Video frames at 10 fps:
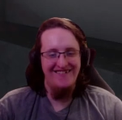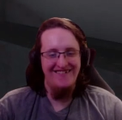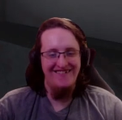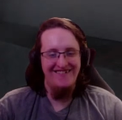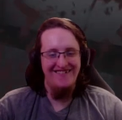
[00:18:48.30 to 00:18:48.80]

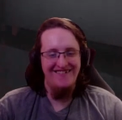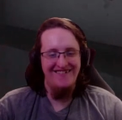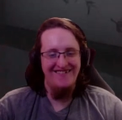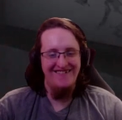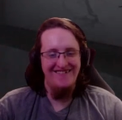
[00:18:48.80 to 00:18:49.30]

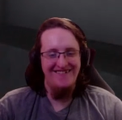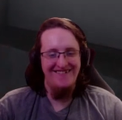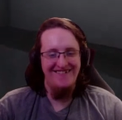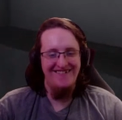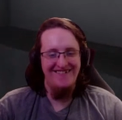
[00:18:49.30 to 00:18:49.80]

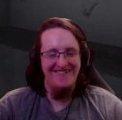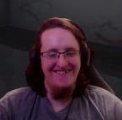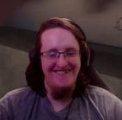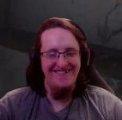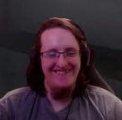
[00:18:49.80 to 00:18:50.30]

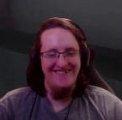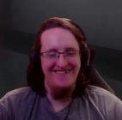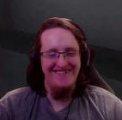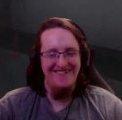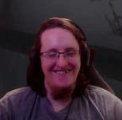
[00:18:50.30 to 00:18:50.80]

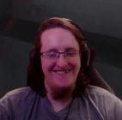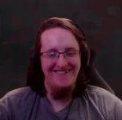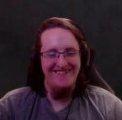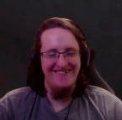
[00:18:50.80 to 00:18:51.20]
(no one is talking)